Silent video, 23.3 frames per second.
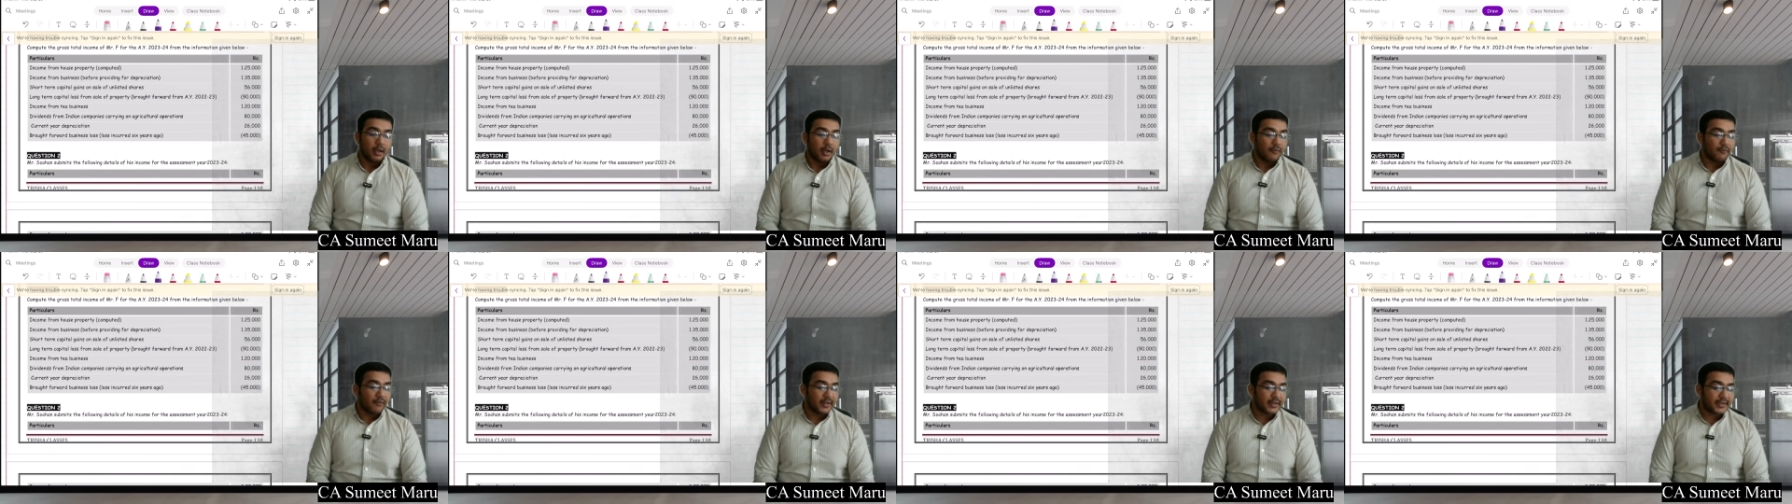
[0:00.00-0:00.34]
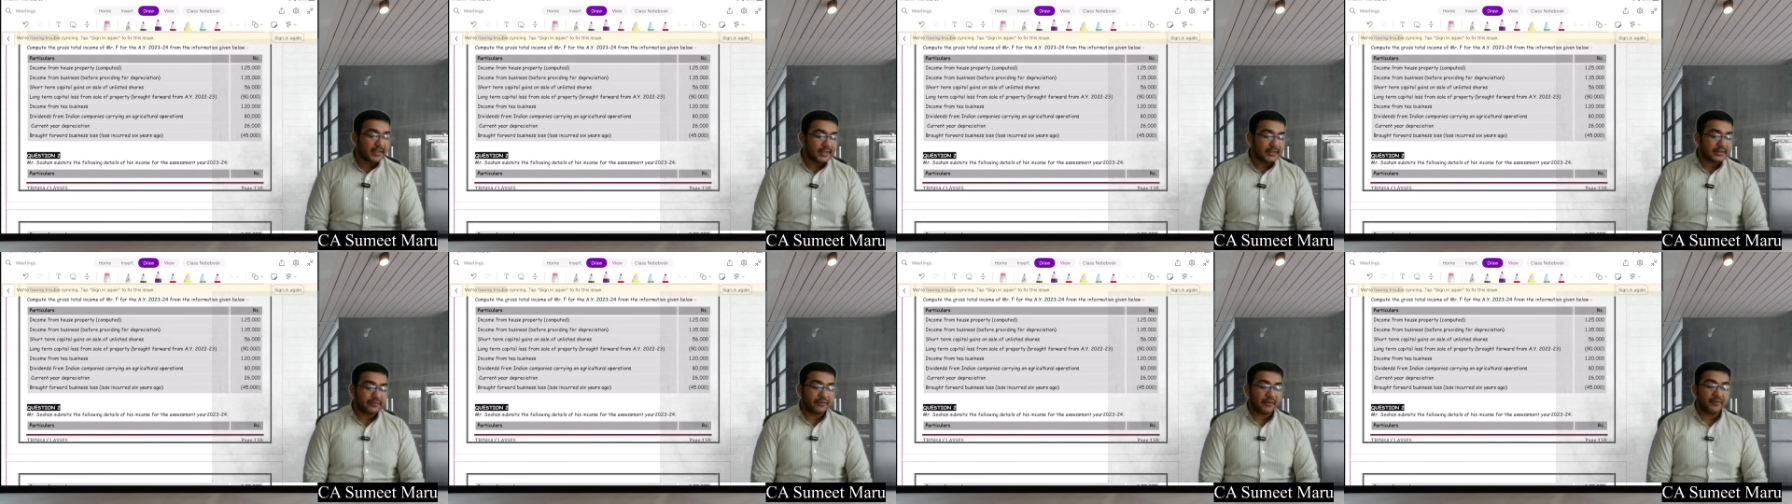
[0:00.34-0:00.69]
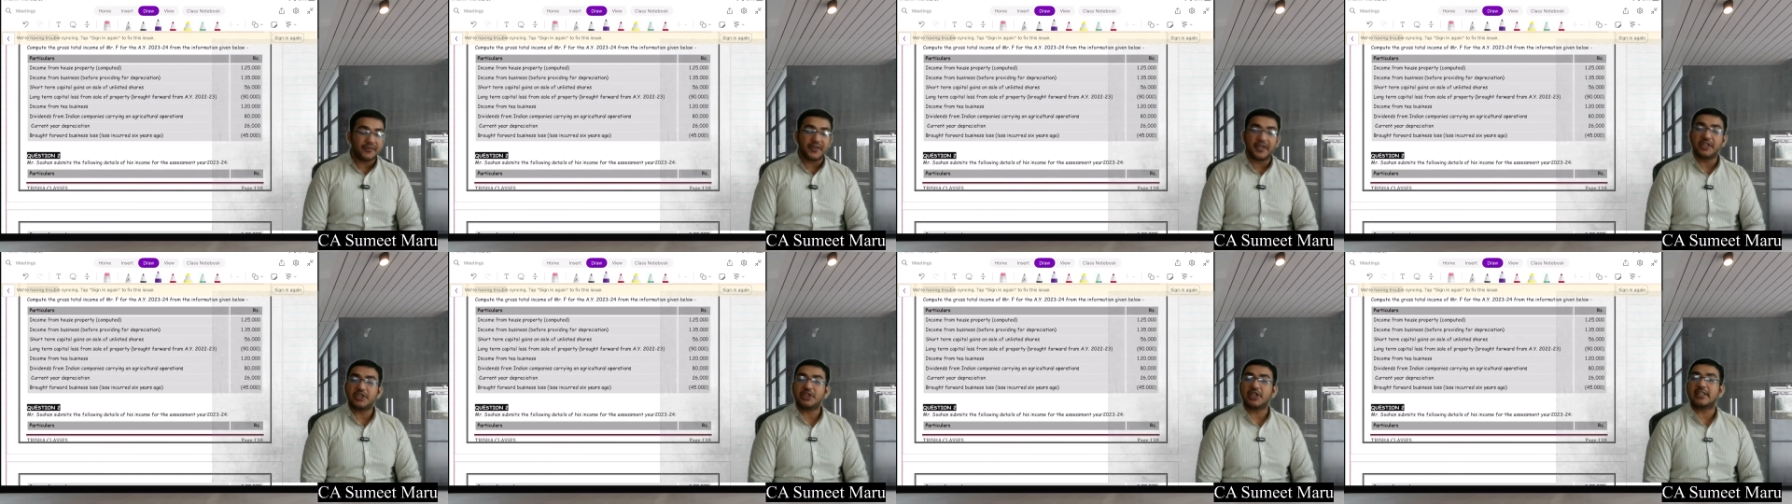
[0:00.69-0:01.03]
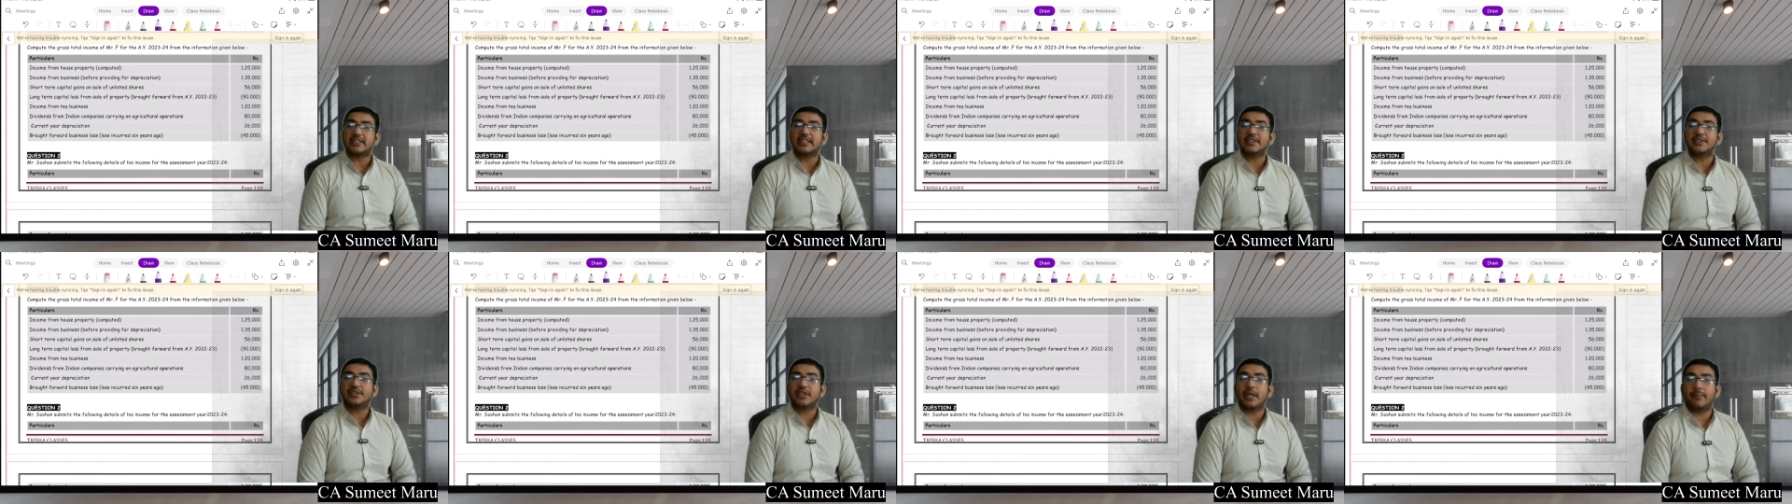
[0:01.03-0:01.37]
With this, we finish up
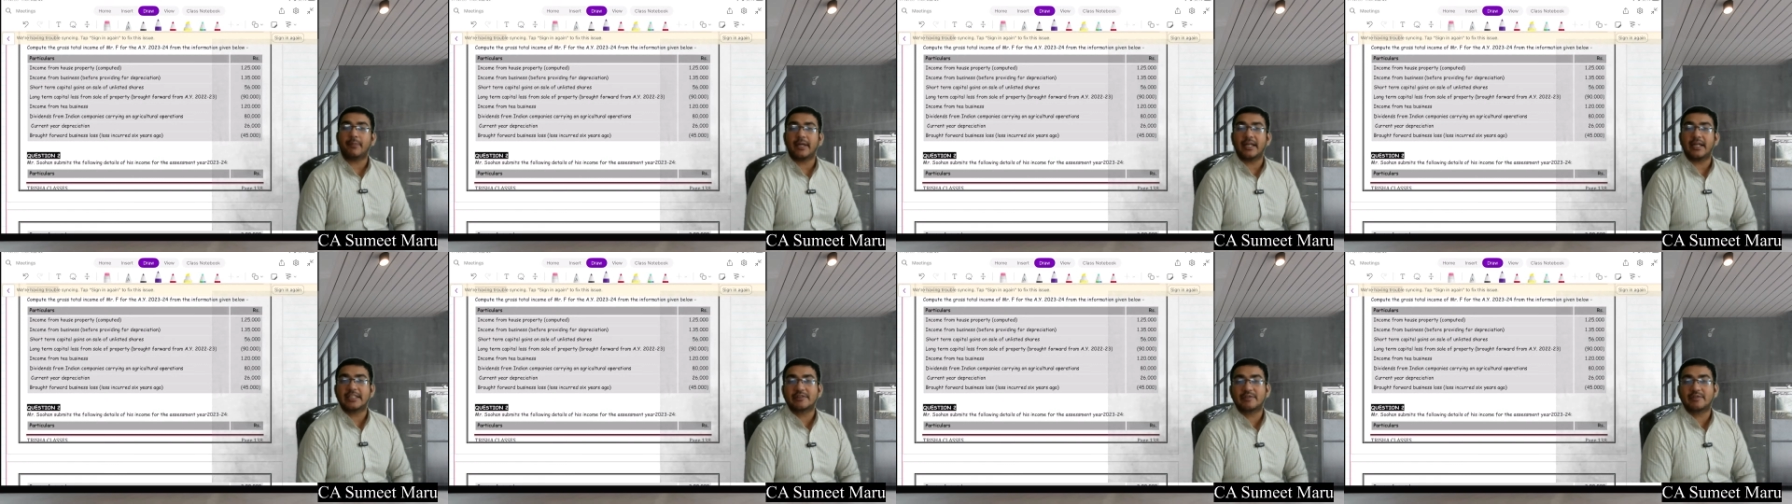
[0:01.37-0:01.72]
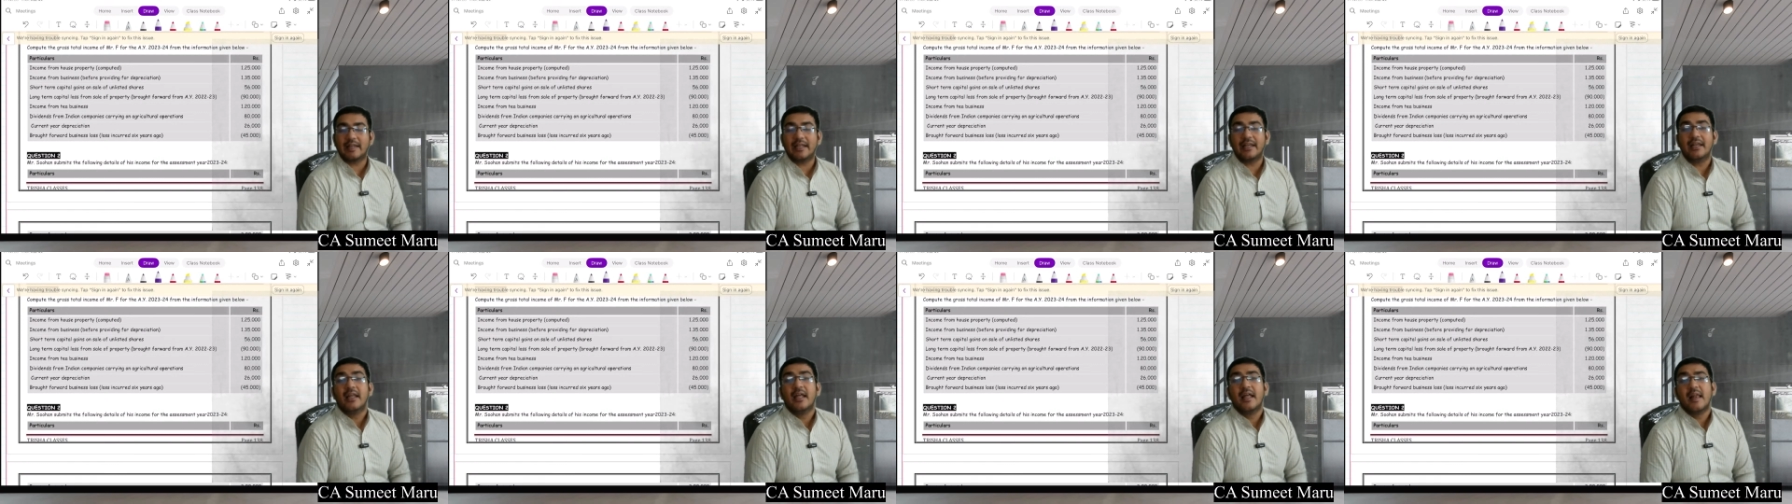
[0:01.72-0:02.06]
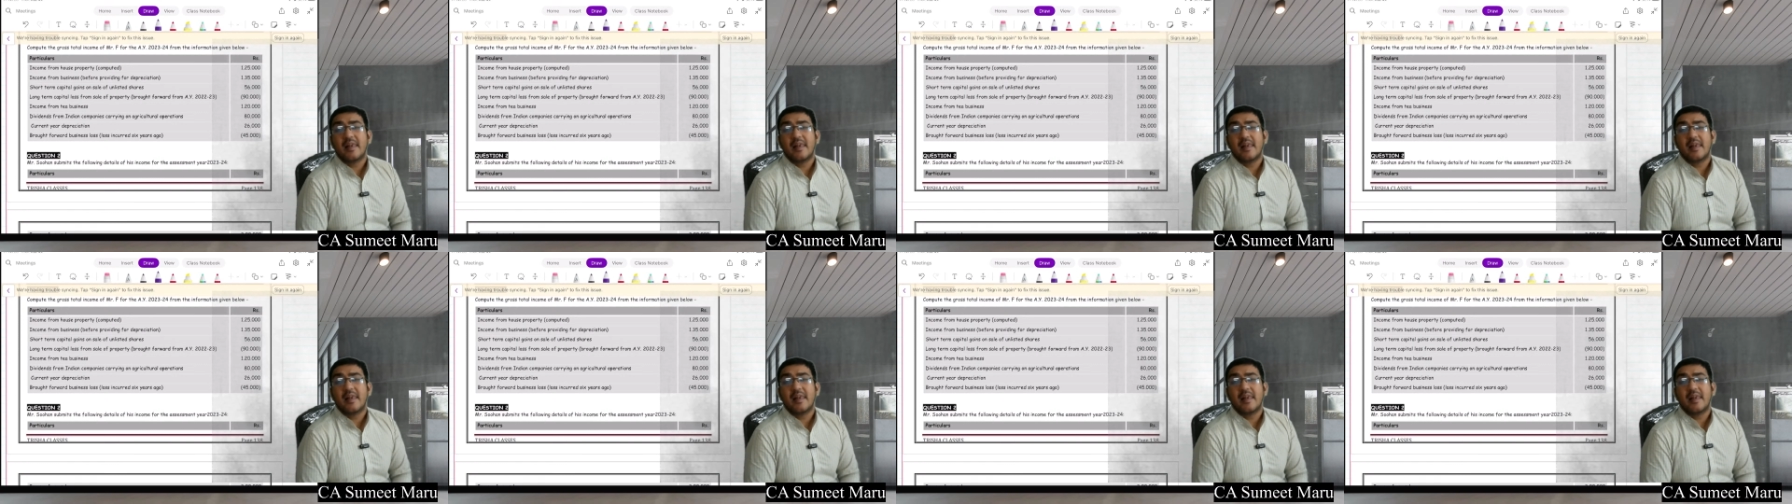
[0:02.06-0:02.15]
this chapter as well.